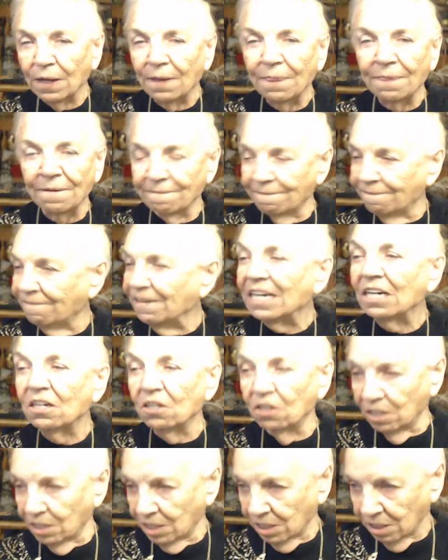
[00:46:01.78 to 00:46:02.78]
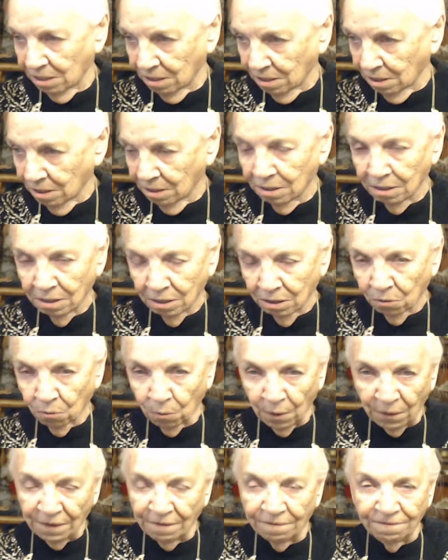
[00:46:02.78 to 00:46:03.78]
in the field
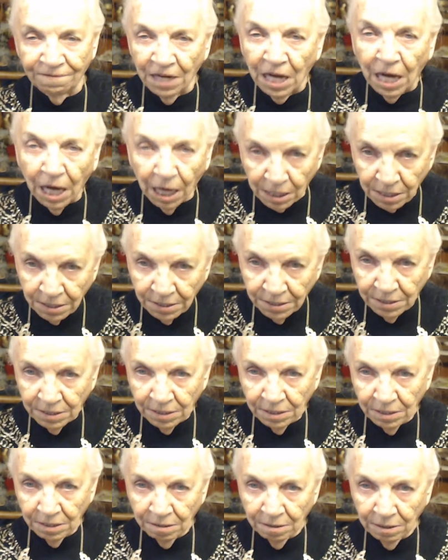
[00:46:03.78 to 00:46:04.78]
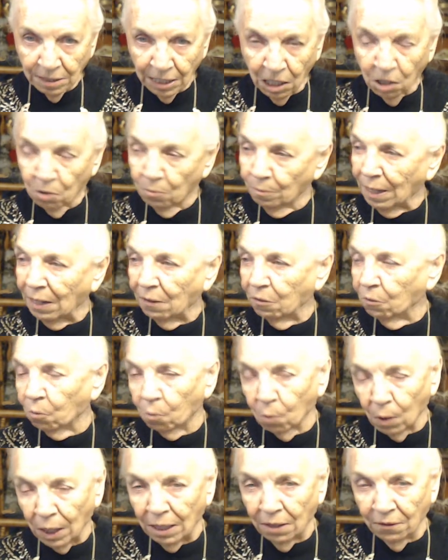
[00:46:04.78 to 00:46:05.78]
with the flocks out by the
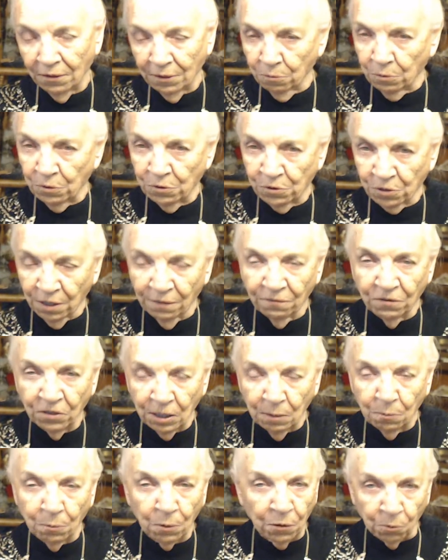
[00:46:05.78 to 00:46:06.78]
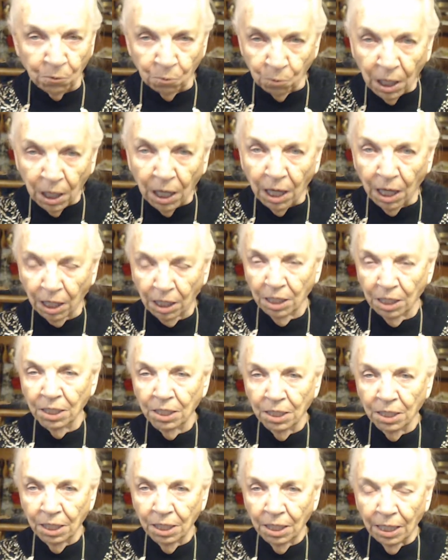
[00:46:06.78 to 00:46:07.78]
well that was covered up with a rock.
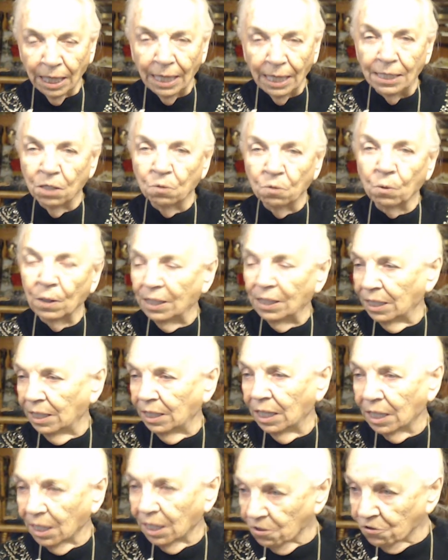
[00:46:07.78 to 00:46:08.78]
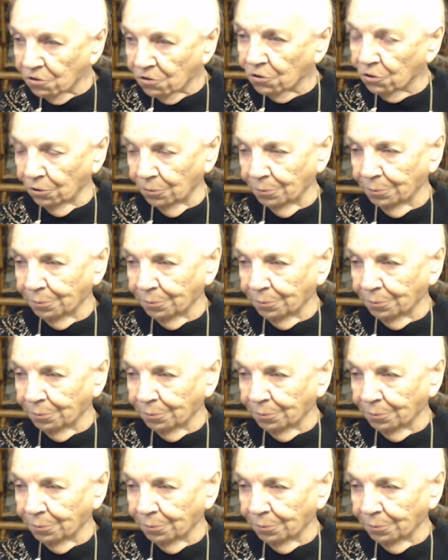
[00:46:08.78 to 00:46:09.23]
And he went in, he kissed her